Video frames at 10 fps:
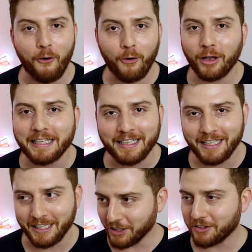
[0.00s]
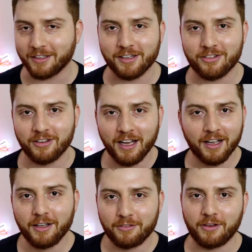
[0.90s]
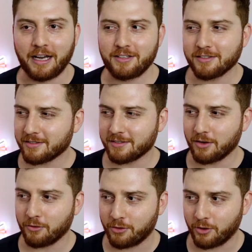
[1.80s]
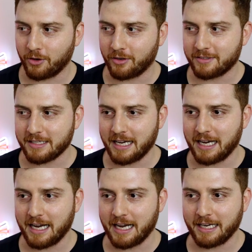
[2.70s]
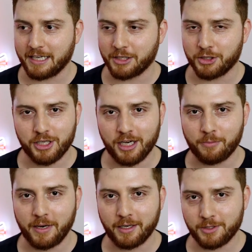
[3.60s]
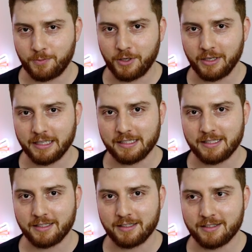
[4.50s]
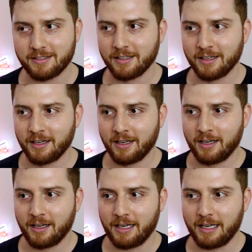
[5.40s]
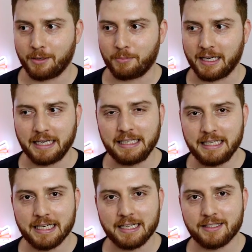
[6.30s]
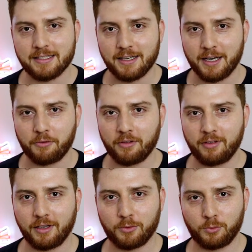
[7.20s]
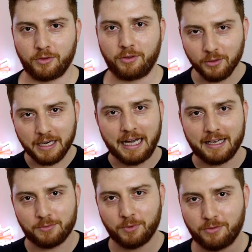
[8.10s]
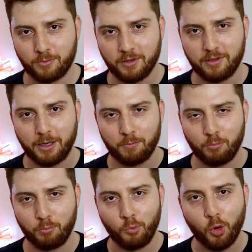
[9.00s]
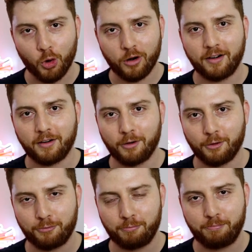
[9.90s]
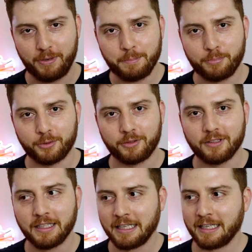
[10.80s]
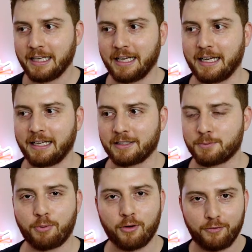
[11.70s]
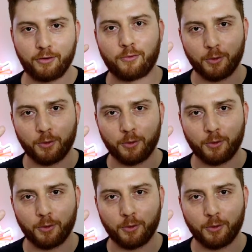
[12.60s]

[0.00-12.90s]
all in English, so I just thought I can share my experiences and my ideas and everything with you guys, with a lot more of people, and profit